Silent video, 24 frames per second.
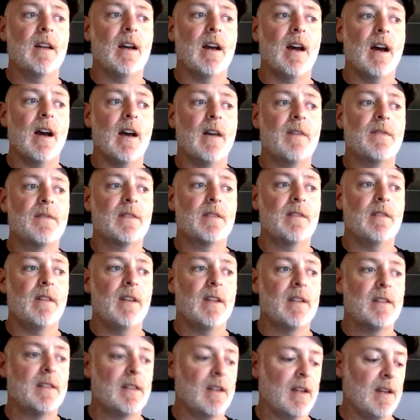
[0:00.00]
after
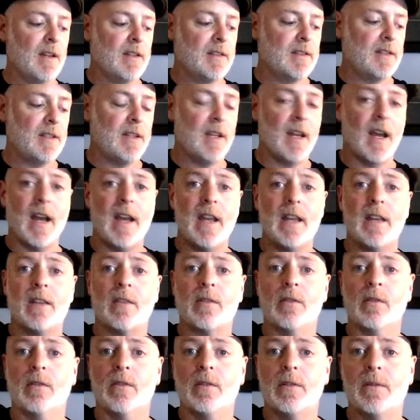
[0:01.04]
it does the A
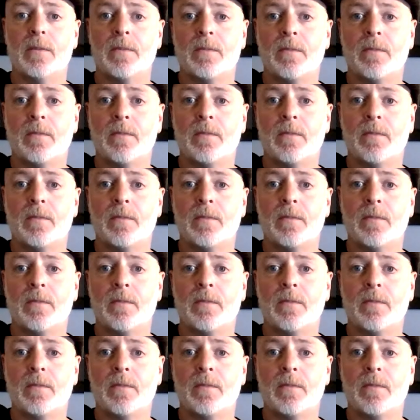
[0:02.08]
chord,